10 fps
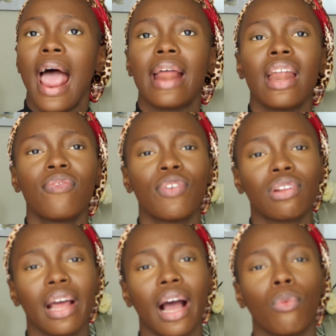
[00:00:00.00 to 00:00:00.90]
I now
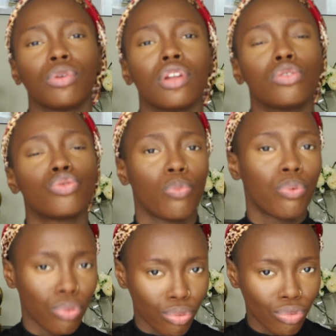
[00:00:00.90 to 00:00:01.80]
felt like I wanted to
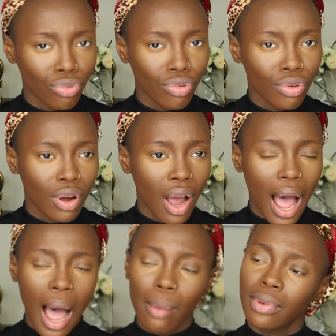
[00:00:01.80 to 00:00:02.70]
poo.
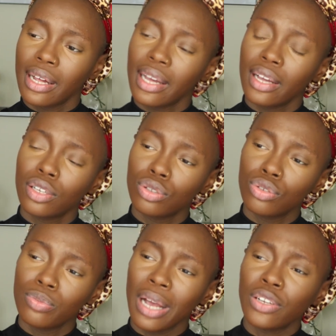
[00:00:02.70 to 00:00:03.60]
I'm like,
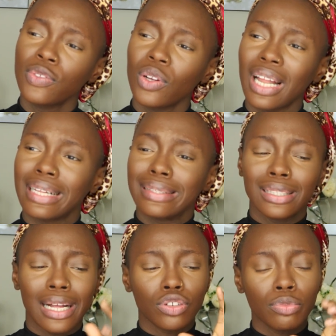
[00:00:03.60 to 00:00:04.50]
excuse me. I just felt like
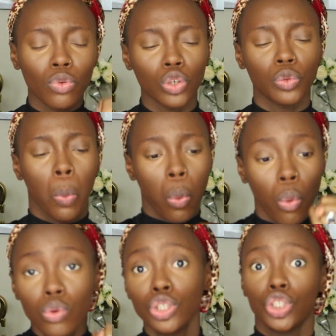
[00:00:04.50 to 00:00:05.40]
like something was
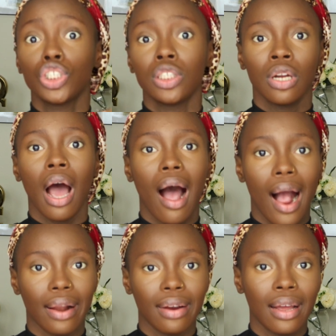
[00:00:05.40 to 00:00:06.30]
pushing
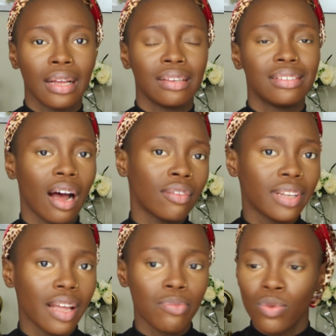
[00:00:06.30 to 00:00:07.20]
hard
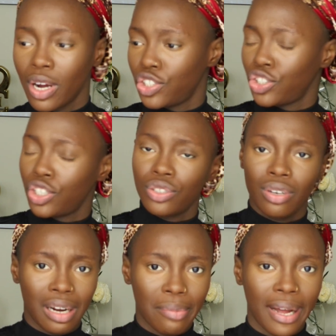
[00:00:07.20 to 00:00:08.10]
down there. Meanwhile, she just
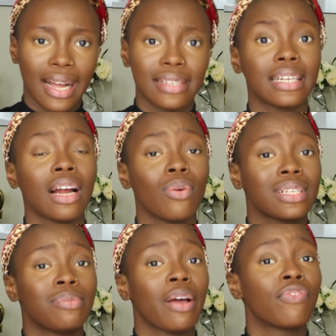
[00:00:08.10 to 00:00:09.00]
turned her back and said I
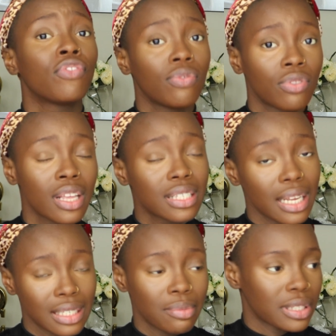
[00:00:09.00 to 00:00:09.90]
was in my 5th
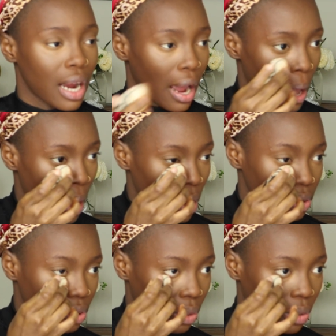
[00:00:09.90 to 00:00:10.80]
centimeter.
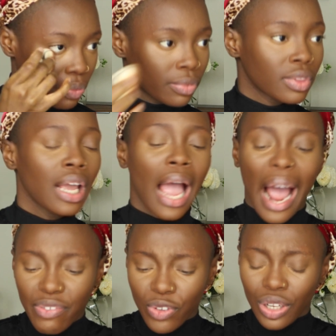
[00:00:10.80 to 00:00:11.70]
So
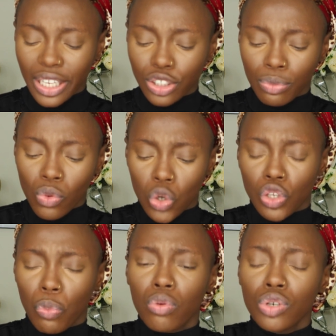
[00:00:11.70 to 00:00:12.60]
I felt like something
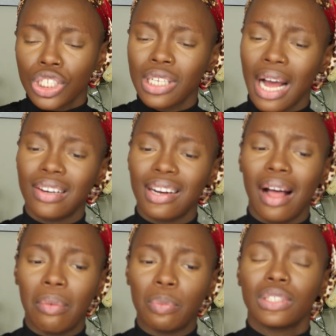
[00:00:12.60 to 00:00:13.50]
was pushing hard
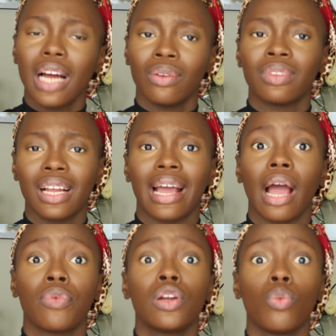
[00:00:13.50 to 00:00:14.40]
down there, like
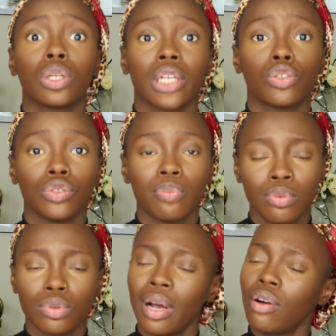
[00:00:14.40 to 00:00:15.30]
I really wanted to
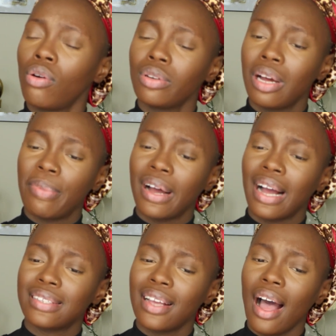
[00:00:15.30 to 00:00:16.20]
poo. So I called her
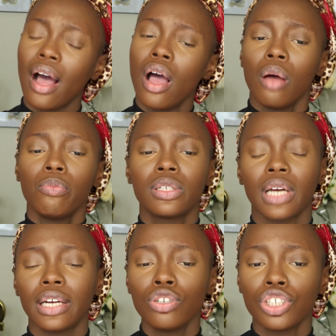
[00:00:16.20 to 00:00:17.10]
back. I said, please,
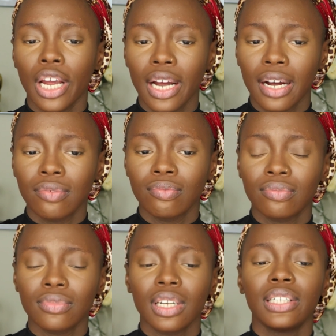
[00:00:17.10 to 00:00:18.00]
can you check
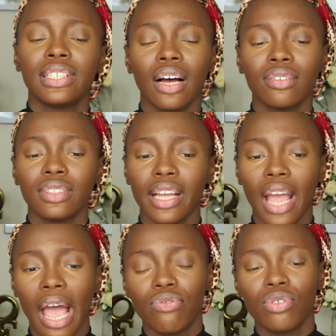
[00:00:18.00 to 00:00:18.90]
down
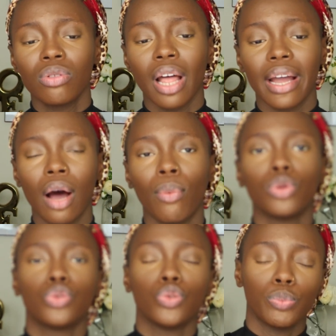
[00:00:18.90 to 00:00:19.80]
there. I feel like I
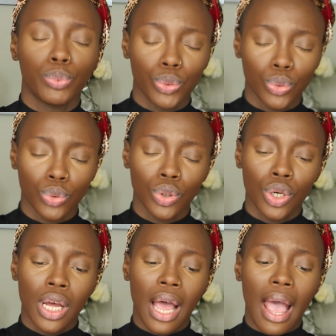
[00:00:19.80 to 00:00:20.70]
want to poo.
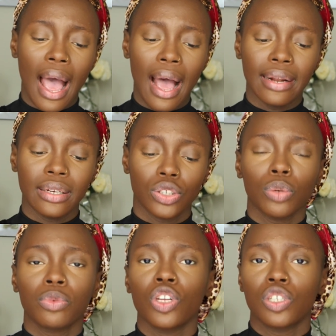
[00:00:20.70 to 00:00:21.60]
And
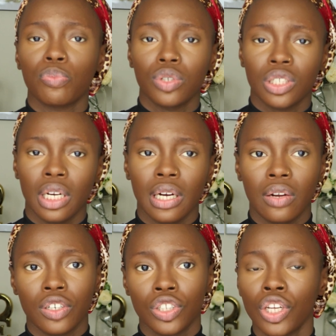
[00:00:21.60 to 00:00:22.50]
something pushing her
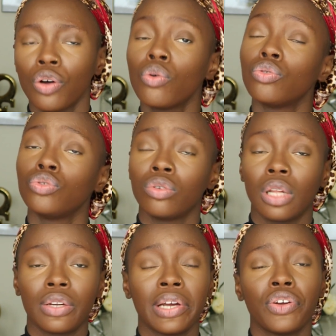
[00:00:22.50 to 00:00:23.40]
down there. She said, oh no,
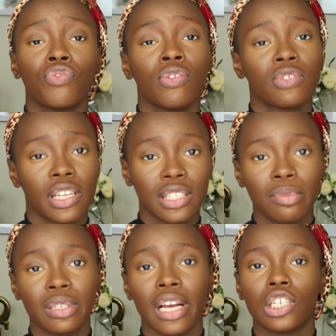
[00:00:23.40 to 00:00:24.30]
that you're in your 5th
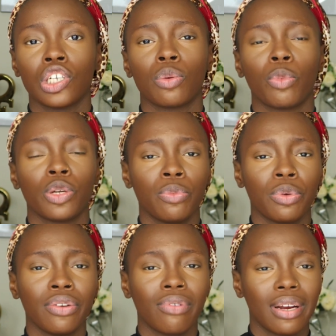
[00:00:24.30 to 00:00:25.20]
centimeter, it's just your body
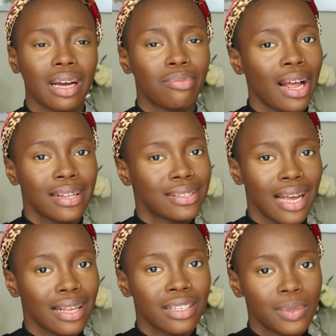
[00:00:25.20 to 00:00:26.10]
being ready. I'm like,
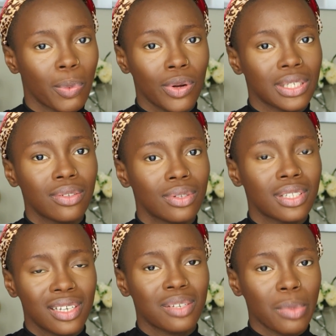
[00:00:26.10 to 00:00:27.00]
auntie, at this point, I don't
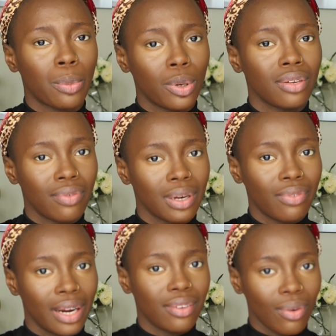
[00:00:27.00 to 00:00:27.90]
think it's my body
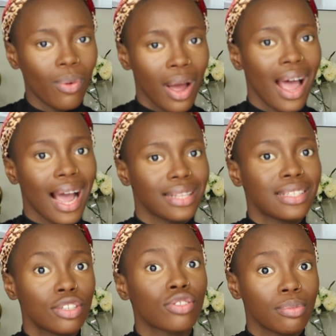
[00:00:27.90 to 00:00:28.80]
being ready. I
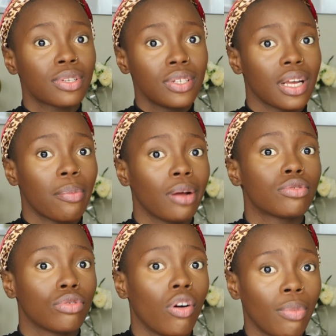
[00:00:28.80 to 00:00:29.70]
think something is about
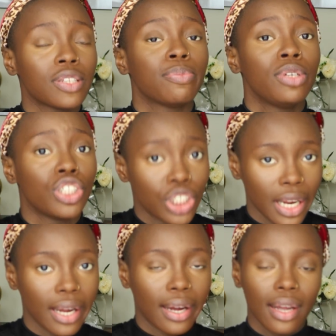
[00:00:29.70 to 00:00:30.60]
to come out. Please
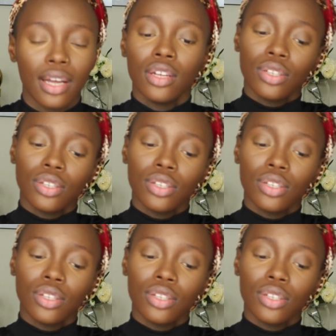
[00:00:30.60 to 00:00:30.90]
check.